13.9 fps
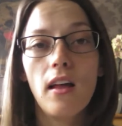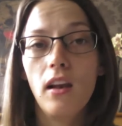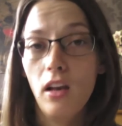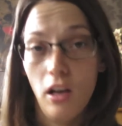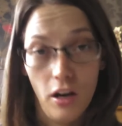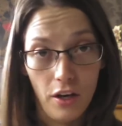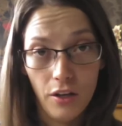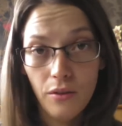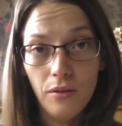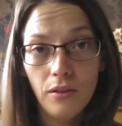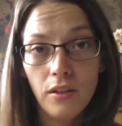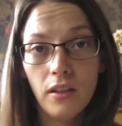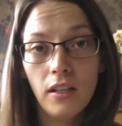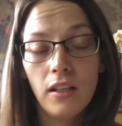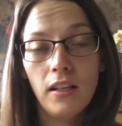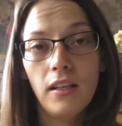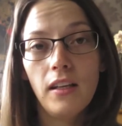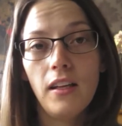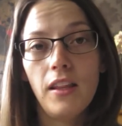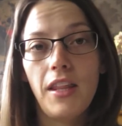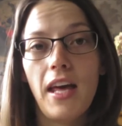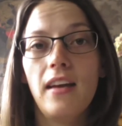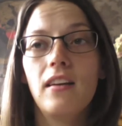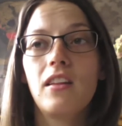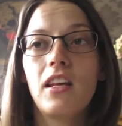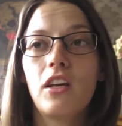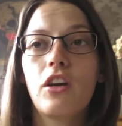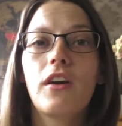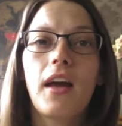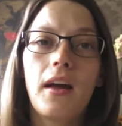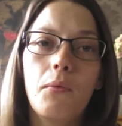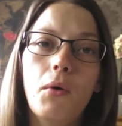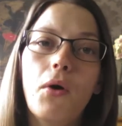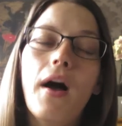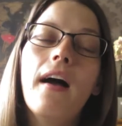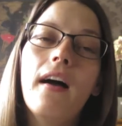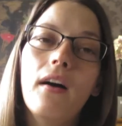low, then thinking, okay, well,